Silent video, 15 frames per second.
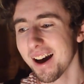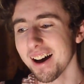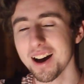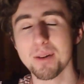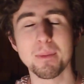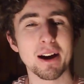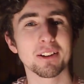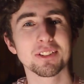
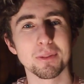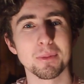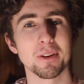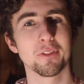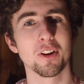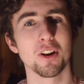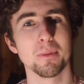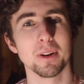about
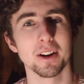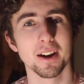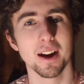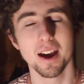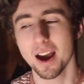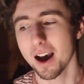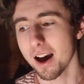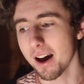Somnophobia.
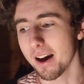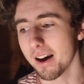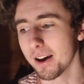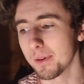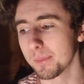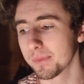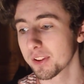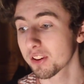
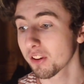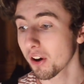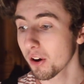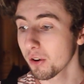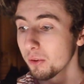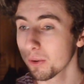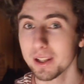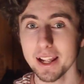Um,
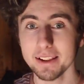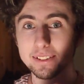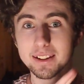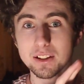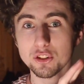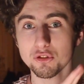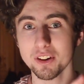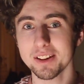so let's
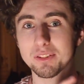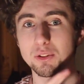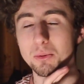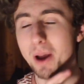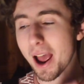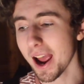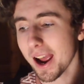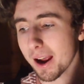get straight into
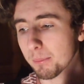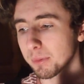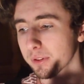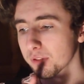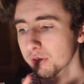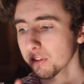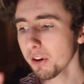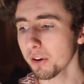Happs.
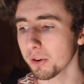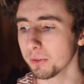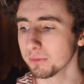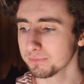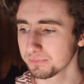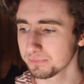So